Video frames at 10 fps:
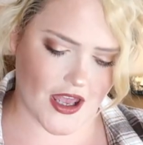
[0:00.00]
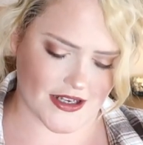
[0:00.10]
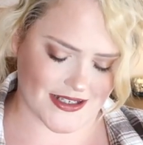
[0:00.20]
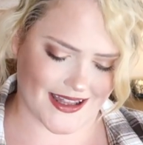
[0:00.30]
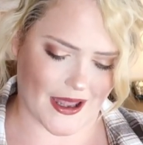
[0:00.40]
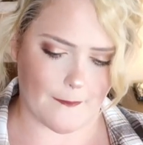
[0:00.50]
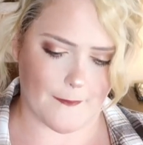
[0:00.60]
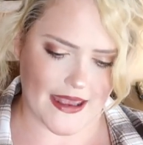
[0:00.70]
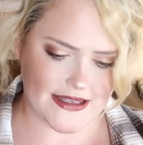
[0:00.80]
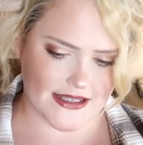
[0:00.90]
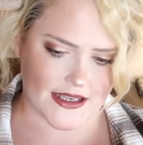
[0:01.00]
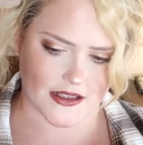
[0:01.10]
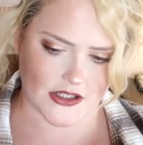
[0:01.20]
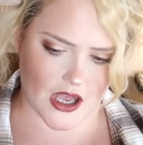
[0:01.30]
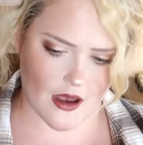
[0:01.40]
on to like a
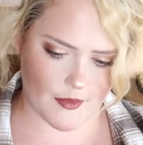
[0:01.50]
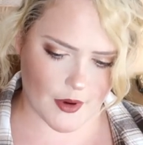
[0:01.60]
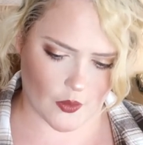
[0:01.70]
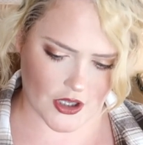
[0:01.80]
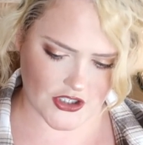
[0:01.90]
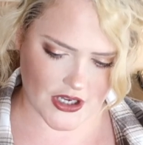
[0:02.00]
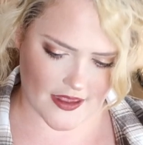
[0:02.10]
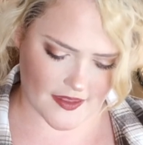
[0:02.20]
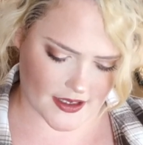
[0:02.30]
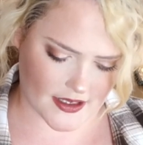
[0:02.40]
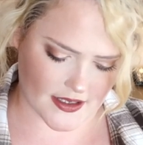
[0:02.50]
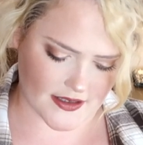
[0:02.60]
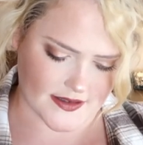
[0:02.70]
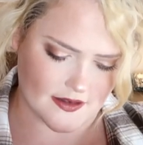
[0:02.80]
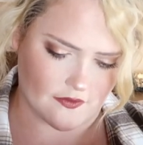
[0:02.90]
basic top, which I think
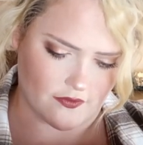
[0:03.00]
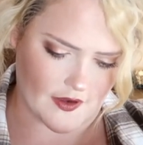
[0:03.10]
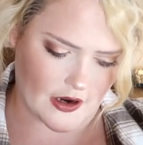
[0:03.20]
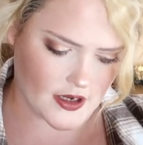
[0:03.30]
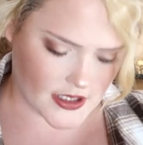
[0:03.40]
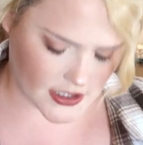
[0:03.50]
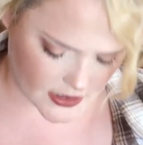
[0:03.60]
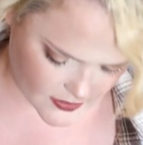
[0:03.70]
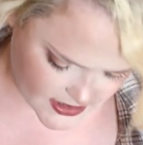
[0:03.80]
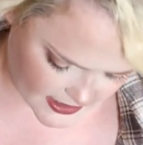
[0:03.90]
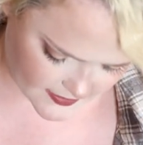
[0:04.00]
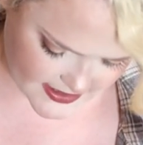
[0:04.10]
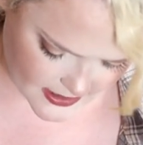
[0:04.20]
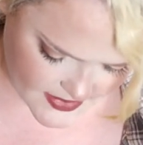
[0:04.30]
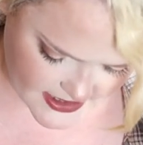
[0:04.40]
is very cute. Now this
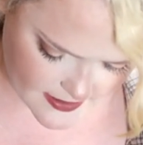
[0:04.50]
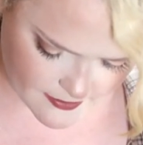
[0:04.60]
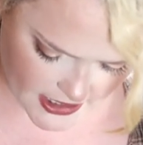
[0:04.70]
comes in a